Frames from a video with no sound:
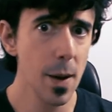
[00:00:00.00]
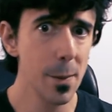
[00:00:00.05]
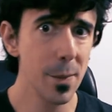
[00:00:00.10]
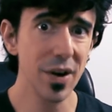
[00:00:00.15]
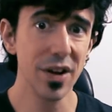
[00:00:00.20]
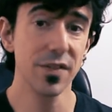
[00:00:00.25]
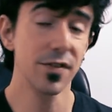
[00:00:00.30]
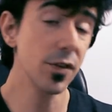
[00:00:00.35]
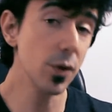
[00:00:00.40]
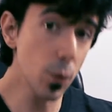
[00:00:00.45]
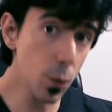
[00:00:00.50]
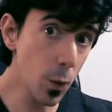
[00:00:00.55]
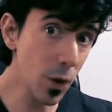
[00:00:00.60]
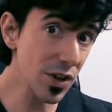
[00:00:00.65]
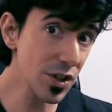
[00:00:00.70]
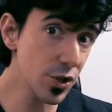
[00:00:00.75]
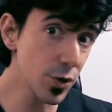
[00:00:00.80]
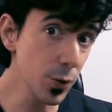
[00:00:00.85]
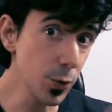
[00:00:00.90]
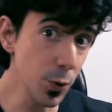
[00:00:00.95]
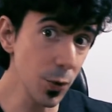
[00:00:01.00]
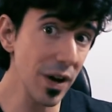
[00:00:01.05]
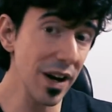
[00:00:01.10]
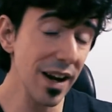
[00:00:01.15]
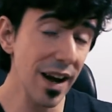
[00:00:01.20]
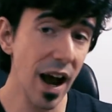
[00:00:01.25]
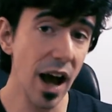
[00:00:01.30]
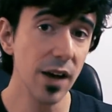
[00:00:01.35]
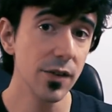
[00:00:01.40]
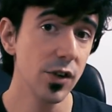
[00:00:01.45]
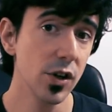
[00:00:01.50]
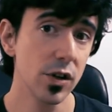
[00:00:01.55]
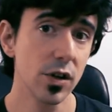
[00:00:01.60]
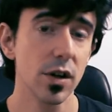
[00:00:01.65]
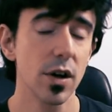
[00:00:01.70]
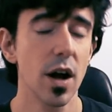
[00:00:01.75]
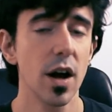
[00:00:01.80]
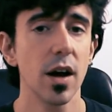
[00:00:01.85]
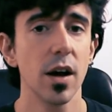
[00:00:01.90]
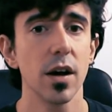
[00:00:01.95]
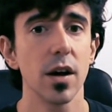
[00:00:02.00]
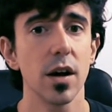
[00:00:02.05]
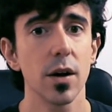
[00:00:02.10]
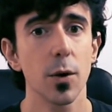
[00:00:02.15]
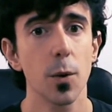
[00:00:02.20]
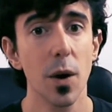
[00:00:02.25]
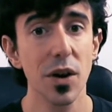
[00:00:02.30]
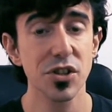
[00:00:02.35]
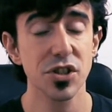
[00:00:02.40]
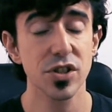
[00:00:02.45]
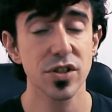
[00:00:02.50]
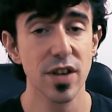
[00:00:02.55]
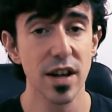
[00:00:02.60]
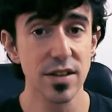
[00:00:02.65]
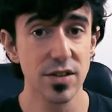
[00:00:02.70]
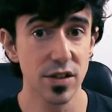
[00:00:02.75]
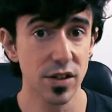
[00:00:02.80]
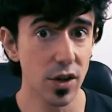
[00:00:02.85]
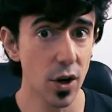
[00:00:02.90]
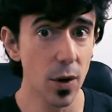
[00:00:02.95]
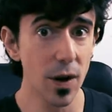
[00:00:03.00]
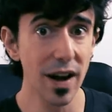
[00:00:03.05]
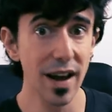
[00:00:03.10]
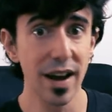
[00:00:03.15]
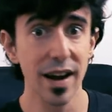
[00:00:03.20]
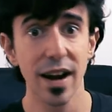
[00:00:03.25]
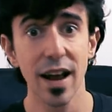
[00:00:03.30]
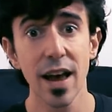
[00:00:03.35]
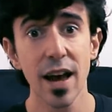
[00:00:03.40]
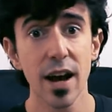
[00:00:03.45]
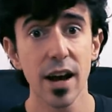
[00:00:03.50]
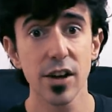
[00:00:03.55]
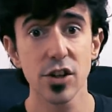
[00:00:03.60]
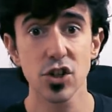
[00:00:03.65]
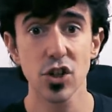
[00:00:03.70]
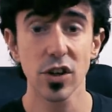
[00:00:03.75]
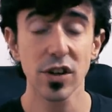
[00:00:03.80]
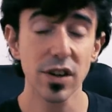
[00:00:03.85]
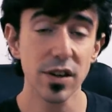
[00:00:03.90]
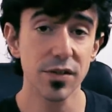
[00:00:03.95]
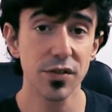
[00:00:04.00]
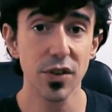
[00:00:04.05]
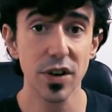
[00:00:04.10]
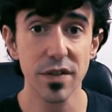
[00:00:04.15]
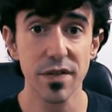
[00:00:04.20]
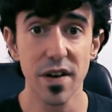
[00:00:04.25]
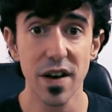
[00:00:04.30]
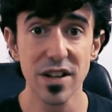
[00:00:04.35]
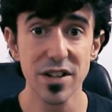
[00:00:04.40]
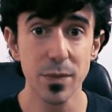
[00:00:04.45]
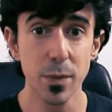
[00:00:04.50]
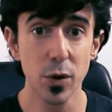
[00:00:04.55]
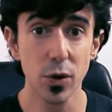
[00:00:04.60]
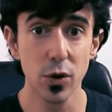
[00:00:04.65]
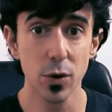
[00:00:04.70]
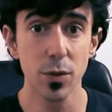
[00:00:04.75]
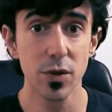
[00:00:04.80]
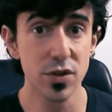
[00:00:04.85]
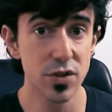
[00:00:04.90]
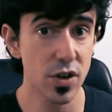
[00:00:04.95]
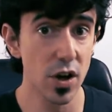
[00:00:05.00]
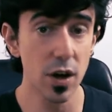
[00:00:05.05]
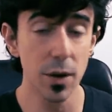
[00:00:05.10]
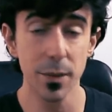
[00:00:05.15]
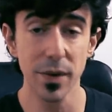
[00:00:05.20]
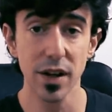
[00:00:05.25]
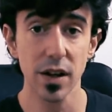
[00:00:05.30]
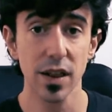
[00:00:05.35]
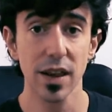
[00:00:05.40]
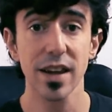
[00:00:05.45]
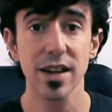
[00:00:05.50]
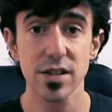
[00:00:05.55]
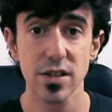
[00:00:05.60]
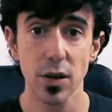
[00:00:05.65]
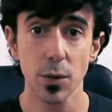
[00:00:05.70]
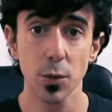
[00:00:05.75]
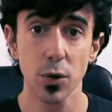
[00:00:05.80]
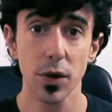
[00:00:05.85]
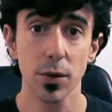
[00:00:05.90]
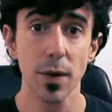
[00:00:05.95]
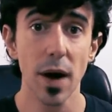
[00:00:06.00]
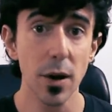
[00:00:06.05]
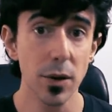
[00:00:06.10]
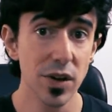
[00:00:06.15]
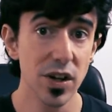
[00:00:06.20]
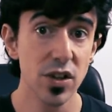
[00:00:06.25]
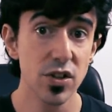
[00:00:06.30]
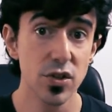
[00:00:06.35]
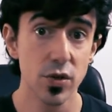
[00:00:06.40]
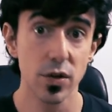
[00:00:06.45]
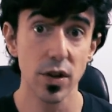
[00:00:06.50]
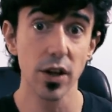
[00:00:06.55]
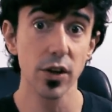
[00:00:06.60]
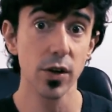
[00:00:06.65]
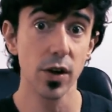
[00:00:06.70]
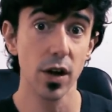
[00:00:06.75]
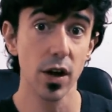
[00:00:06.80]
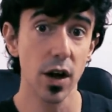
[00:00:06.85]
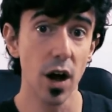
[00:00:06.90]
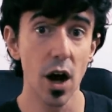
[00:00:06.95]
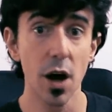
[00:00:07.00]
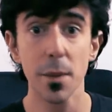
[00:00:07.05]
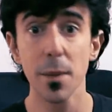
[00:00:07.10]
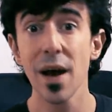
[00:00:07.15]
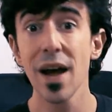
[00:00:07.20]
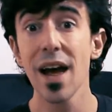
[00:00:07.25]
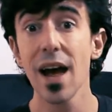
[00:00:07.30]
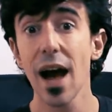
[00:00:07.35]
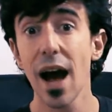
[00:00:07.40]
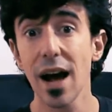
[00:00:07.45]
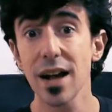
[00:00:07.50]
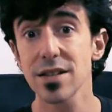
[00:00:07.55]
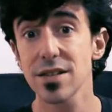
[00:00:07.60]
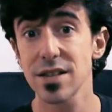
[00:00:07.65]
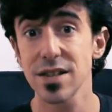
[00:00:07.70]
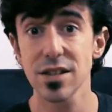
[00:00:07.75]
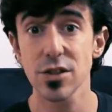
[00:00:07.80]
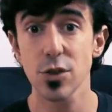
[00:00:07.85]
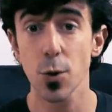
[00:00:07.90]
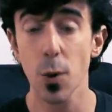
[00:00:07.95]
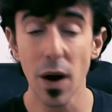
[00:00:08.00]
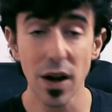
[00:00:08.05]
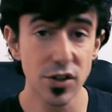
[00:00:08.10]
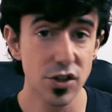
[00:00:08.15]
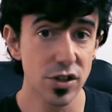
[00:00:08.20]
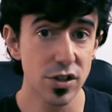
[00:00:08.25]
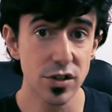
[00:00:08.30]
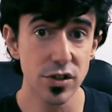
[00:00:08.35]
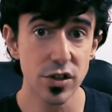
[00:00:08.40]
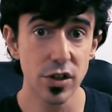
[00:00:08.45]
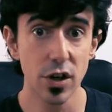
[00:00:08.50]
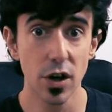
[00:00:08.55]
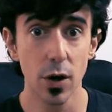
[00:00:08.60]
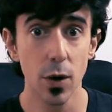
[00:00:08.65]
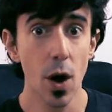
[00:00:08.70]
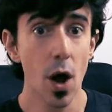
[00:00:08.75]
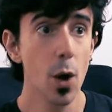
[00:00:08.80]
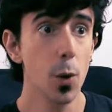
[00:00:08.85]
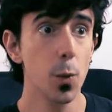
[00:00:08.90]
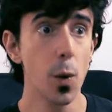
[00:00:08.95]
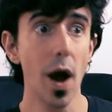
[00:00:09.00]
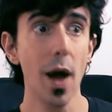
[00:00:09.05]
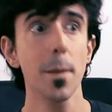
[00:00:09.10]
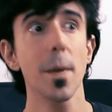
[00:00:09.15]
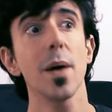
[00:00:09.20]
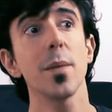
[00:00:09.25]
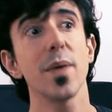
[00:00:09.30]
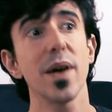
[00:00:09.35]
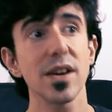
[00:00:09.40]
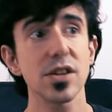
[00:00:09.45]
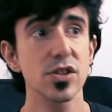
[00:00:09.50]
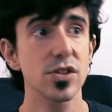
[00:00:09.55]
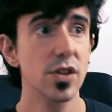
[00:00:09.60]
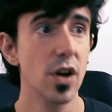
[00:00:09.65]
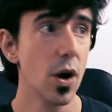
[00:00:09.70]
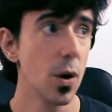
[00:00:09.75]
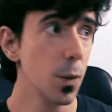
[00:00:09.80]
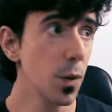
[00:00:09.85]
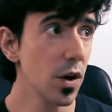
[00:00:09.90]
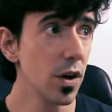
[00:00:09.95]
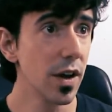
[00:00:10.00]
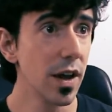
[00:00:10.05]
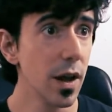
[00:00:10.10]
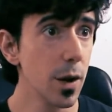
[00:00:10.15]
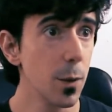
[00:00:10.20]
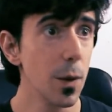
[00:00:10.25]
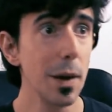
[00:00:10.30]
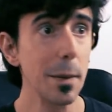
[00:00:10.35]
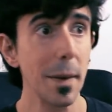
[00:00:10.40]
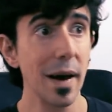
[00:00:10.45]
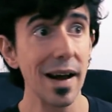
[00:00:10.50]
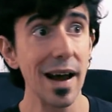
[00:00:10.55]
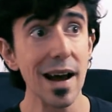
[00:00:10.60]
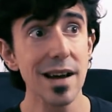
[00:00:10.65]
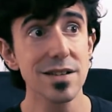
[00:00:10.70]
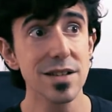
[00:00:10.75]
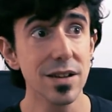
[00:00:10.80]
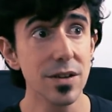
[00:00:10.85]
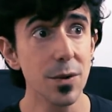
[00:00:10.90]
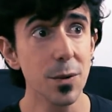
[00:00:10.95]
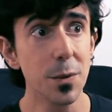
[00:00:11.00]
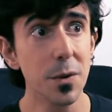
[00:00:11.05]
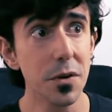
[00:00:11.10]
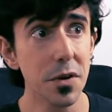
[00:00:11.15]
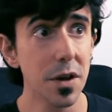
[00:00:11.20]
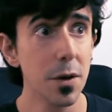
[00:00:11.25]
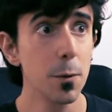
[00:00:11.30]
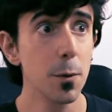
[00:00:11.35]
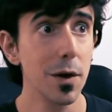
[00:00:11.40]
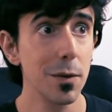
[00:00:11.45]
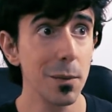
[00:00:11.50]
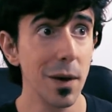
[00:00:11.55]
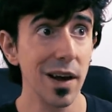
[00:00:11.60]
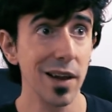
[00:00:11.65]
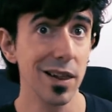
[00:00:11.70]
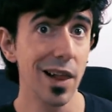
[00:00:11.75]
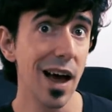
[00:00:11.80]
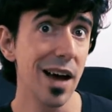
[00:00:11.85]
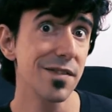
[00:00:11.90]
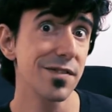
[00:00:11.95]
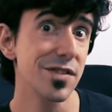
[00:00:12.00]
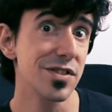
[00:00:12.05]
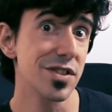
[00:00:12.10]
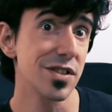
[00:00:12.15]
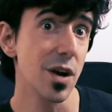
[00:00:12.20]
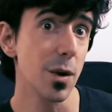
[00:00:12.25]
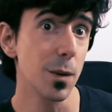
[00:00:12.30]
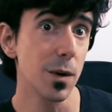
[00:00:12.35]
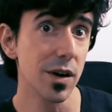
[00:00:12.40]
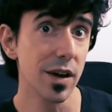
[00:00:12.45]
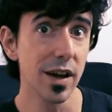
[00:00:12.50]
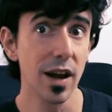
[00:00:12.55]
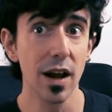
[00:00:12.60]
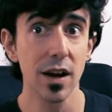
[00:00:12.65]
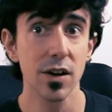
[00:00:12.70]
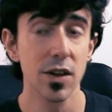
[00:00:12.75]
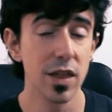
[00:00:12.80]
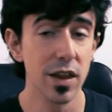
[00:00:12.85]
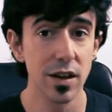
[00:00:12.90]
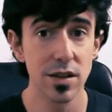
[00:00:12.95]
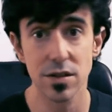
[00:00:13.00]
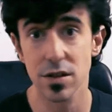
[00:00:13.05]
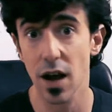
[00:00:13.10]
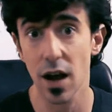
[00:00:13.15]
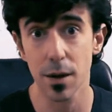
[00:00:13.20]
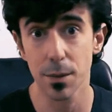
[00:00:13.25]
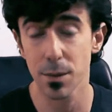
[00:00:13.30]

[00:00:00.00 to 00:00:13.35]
But if you want to really have your questions answered, go ahead and join the free Facebook group. There's gonna be a link somewhere around here so that you can come ask these questions, you know, why my page is not working, why my ads are not working, what my life is not working. And I think